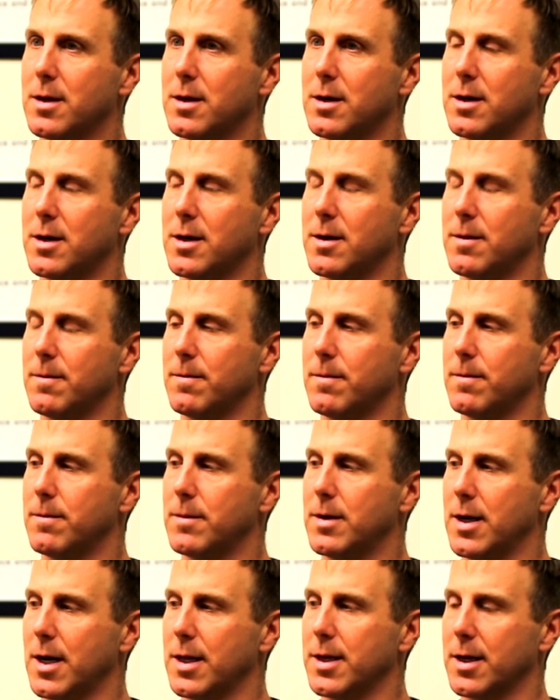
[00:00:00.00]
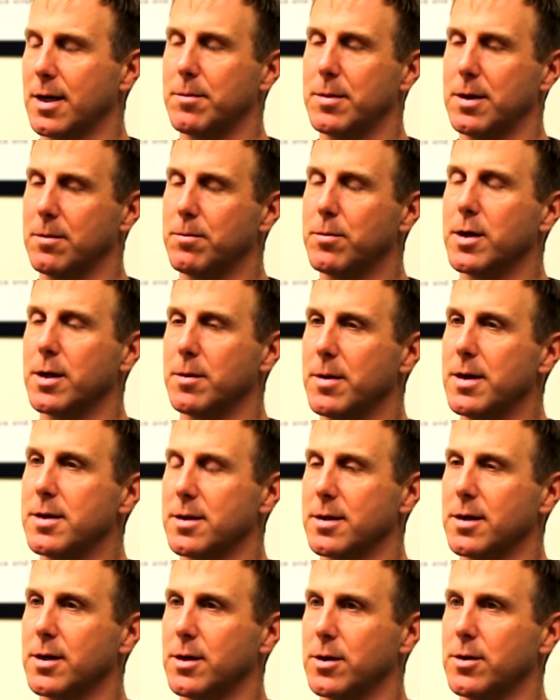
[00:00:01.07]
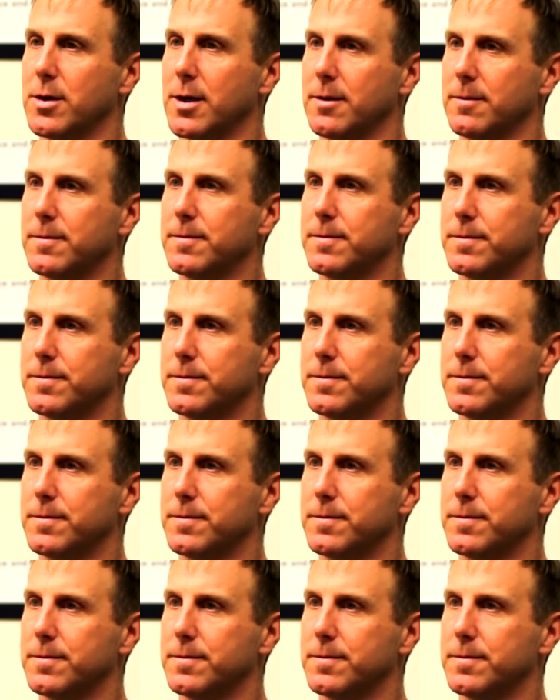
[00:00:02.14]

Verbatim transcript: Um, and I think it'd be pretty amazing to do that.